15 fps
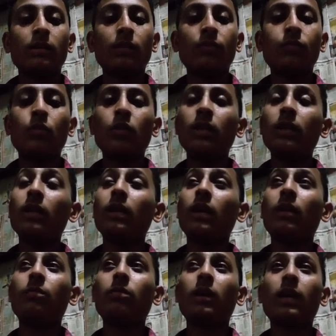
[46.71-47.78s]
If we
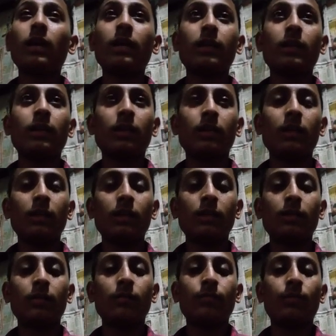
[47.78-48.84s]
apply any
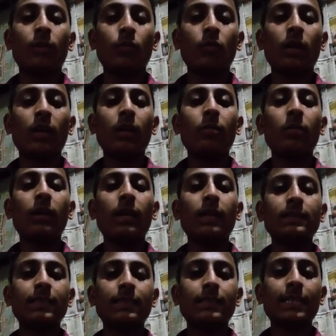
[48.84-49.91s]
variable
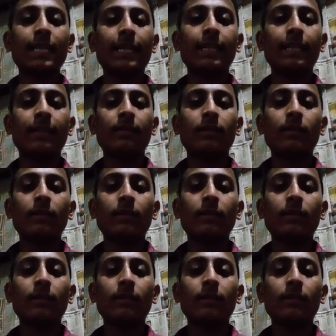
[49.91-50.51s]
as a static,